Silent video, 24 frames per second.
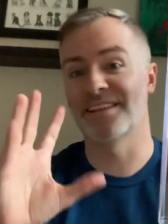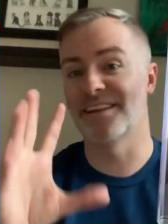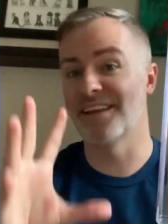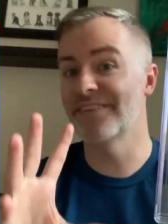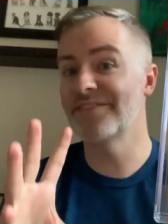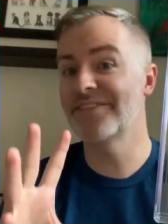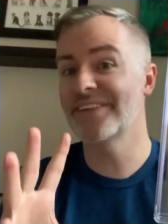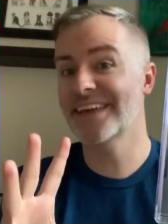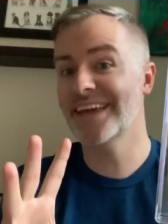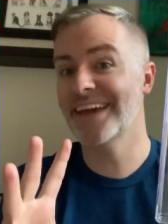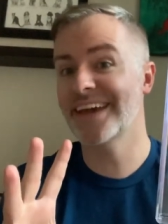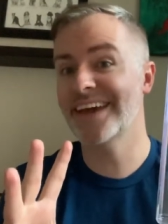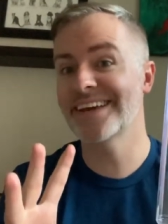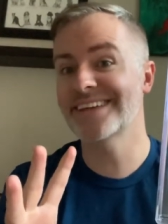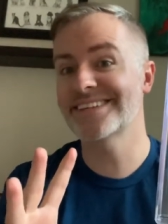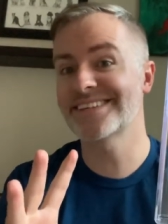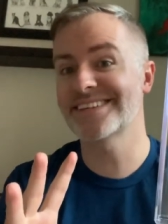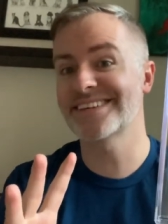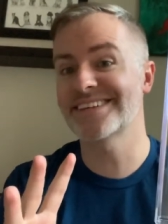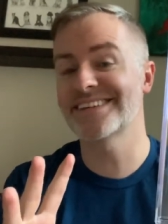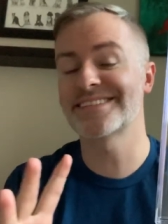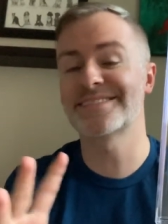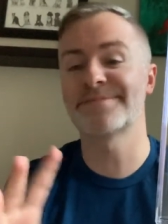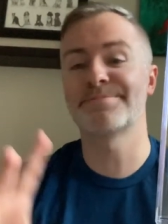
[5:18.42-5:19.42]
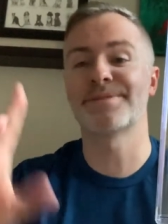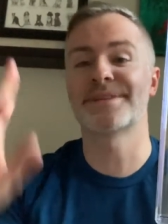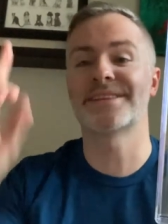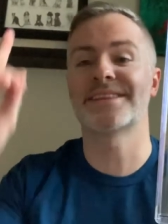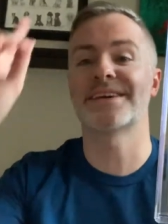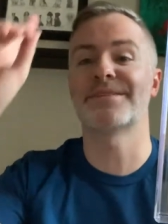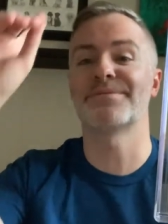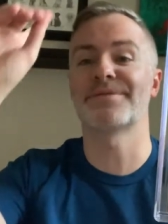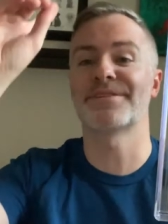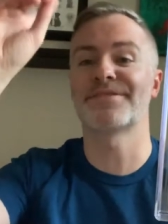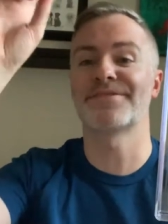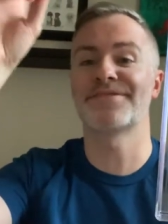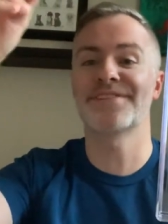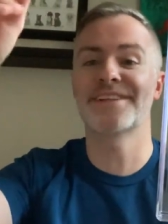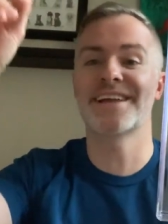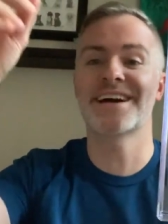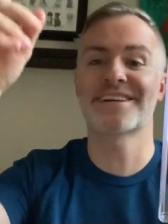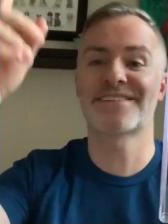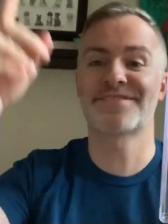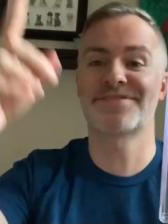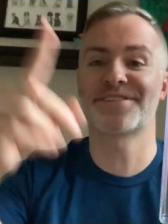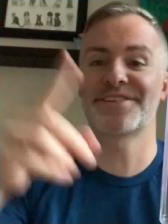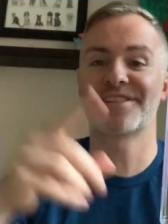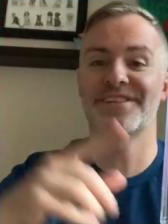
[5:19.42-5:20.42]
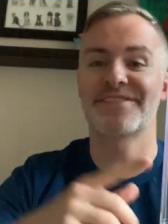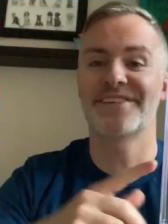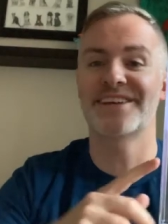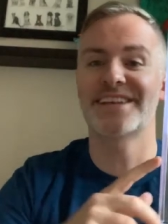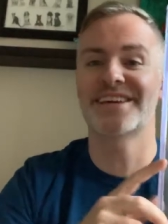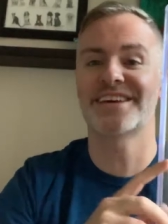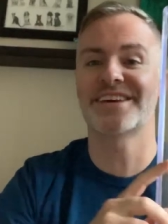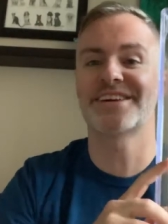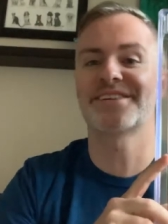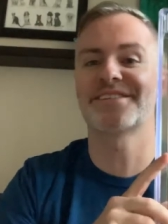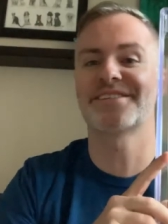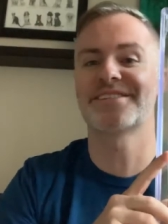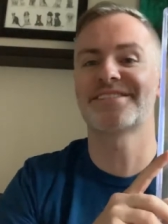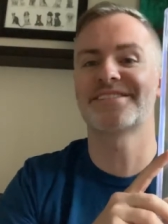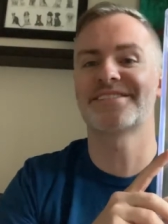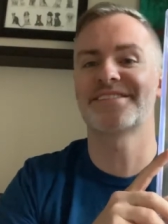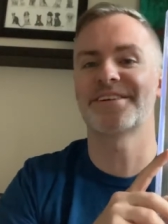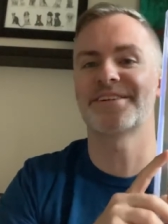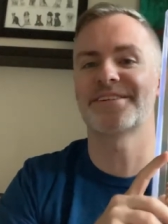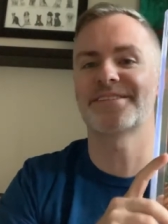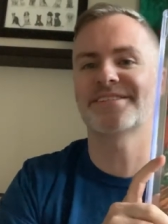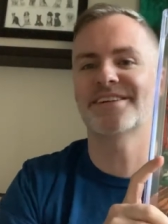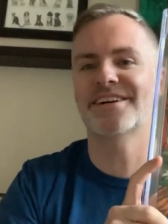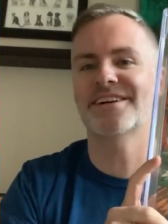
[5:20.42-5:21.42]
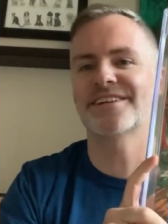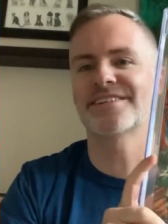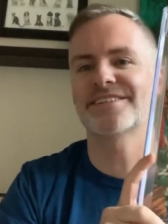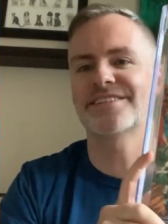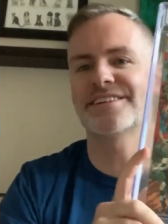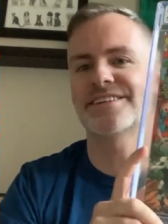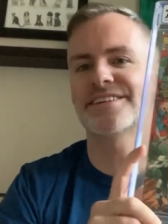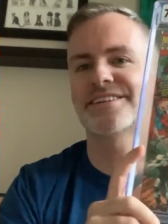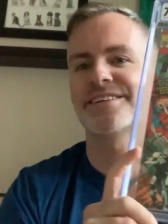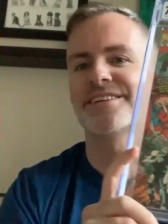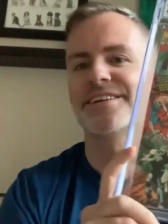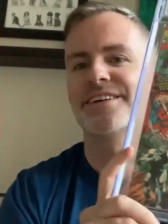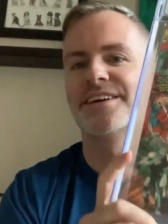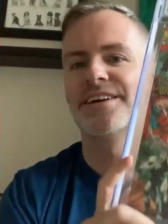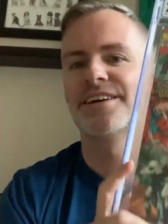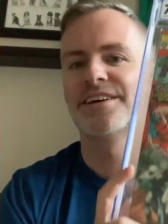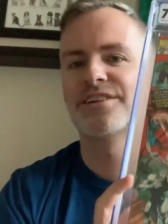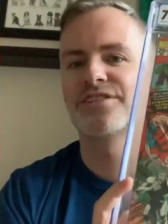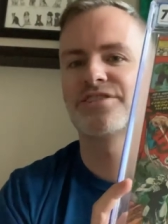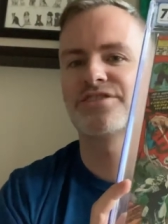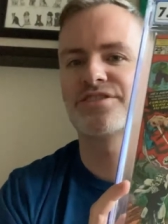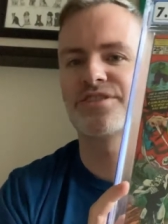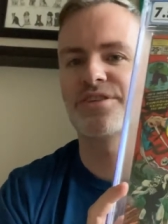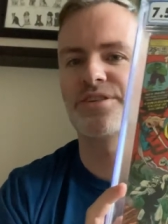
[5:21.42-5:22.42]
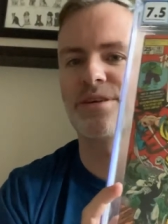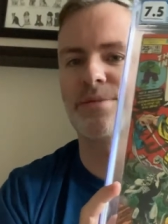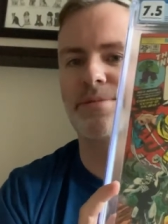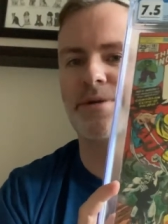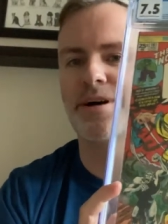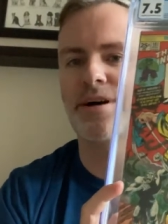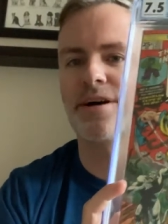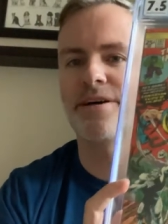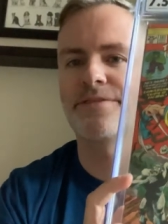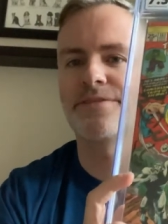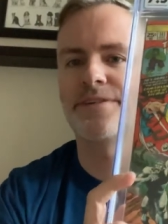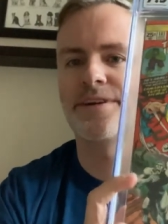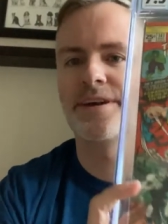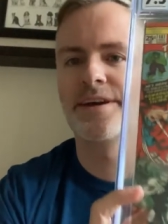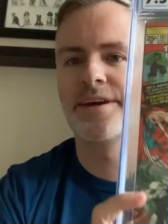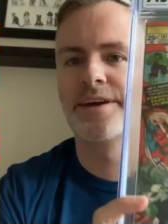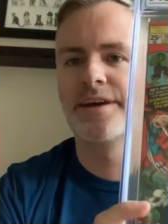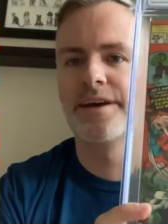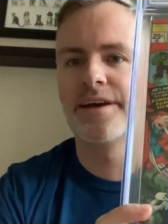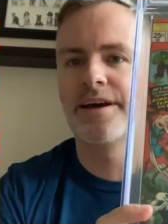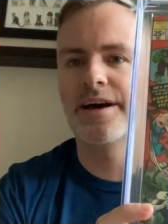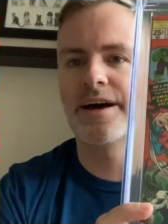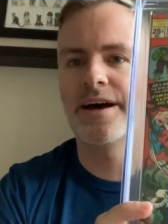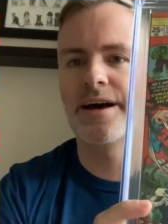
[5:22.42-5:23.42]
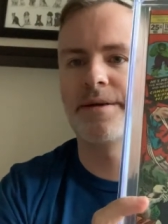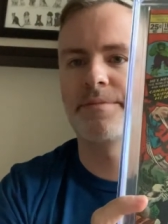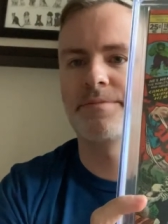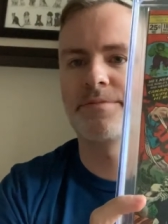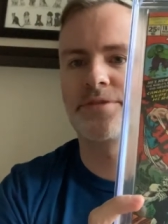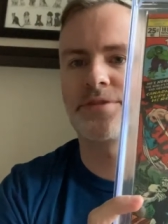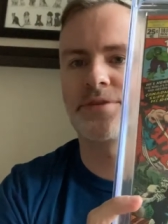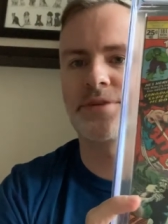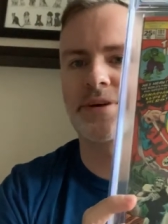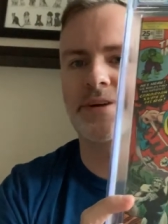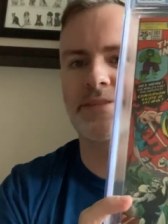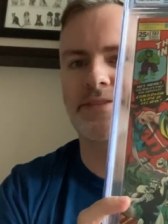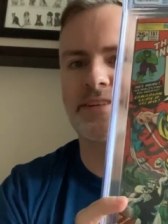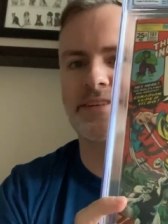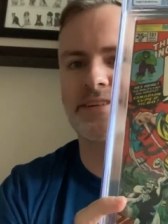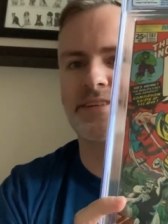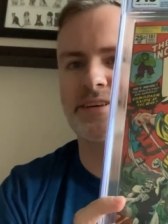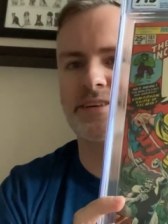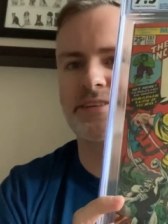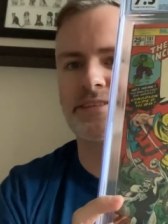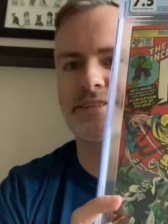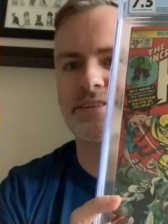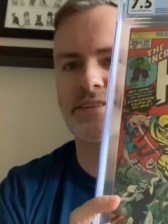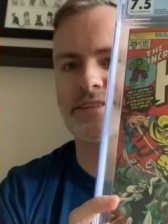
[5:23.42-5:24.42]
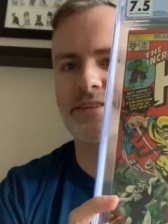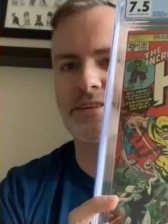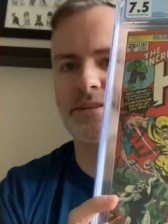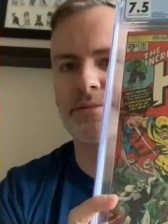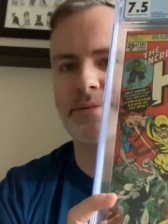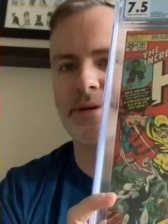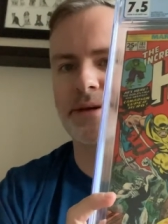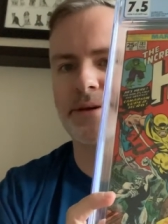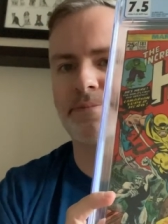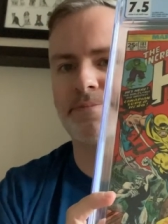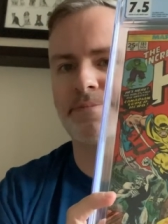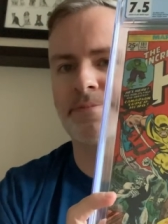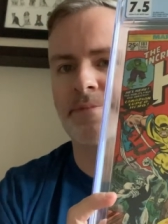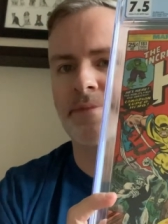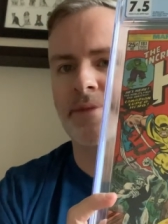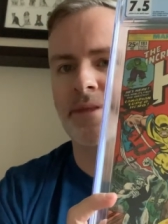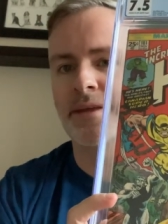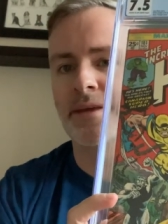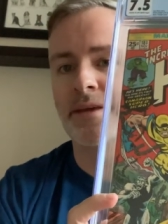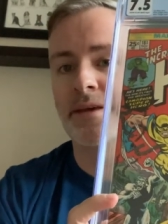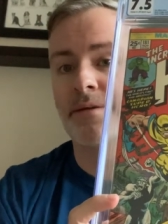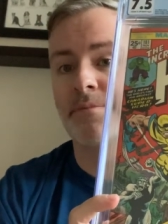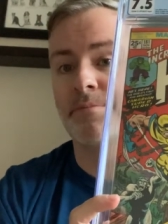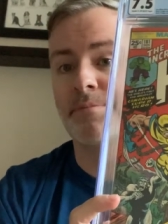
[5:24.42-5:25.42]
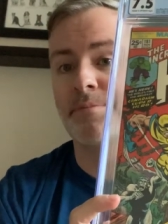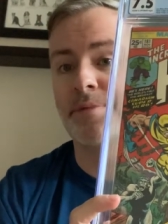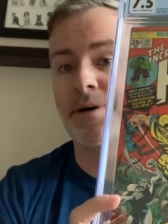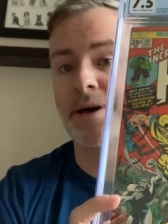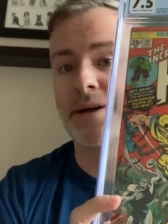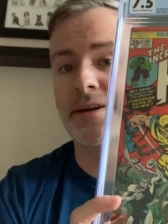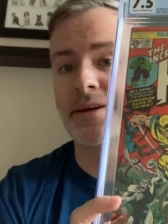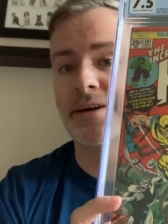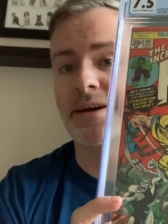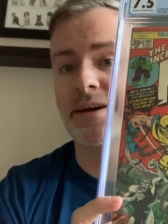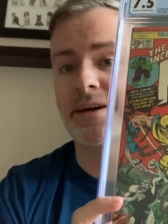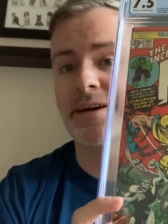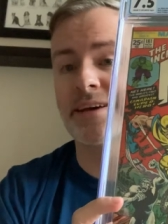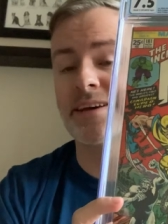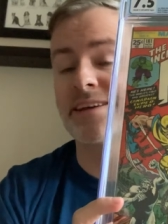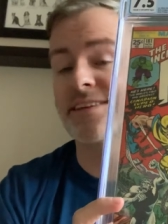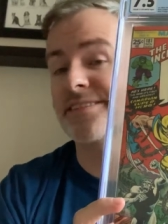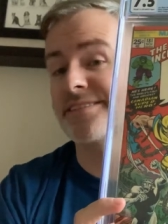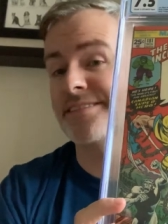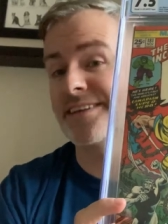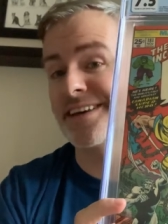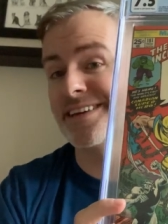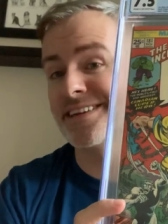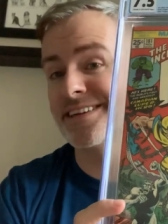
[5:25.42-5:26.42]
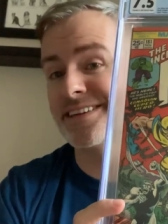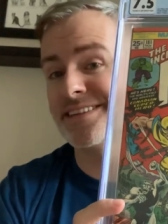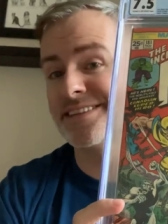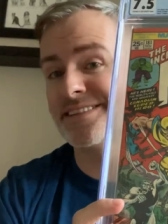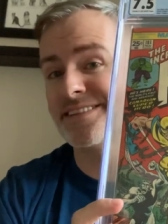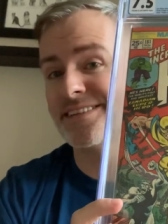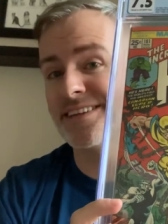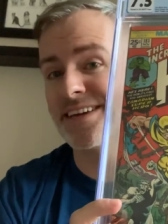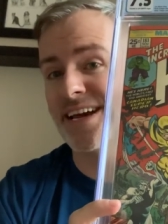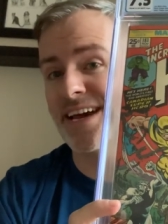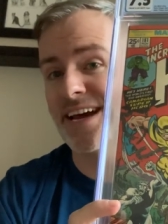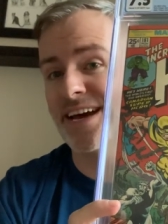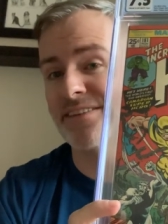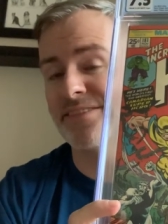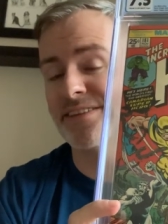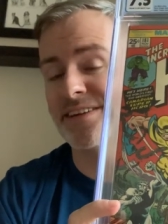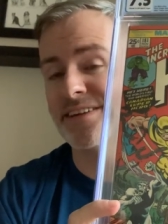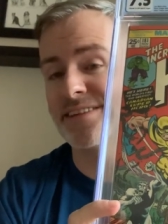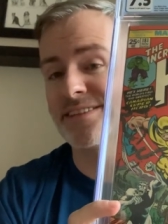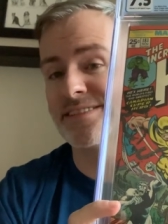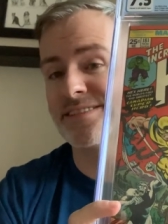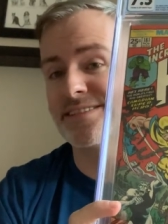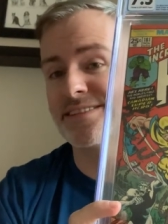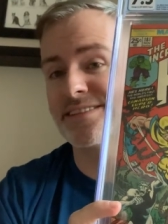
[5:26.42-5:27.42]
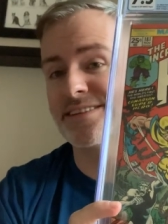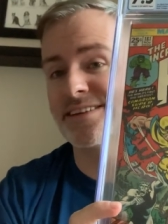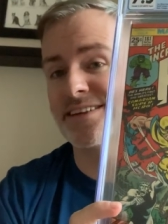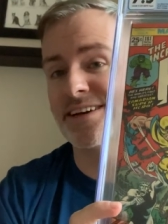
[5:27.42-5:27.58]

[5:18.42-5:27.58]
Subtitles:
love the cases, but they reflect for the videos, so it's hard to show them off. So I have to tilt it a little bit. But excited to have it